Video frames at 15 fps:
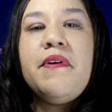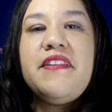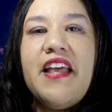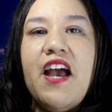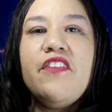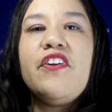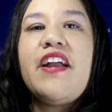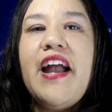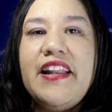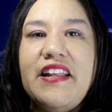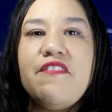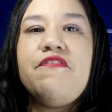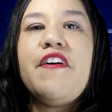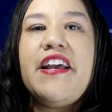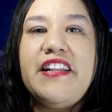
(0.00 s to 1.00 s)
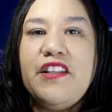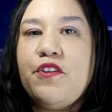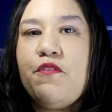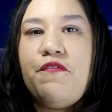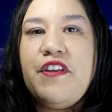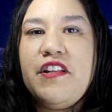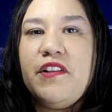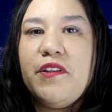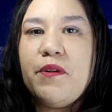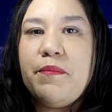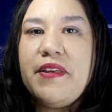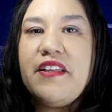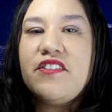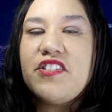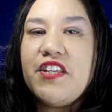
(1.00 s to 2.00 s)
But now they're kind of finding their feet a
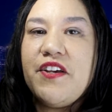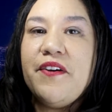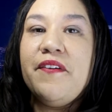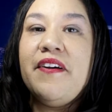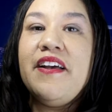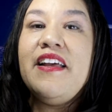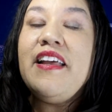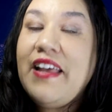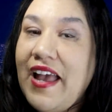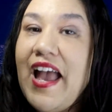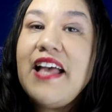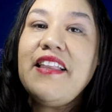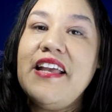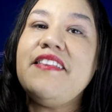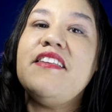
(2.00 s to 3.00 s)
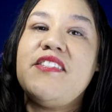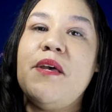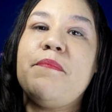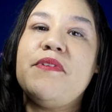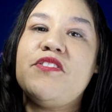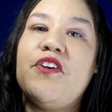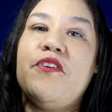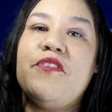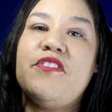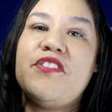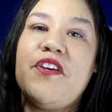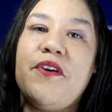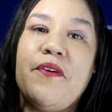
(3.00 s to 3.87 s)
little bit. So I like this episode.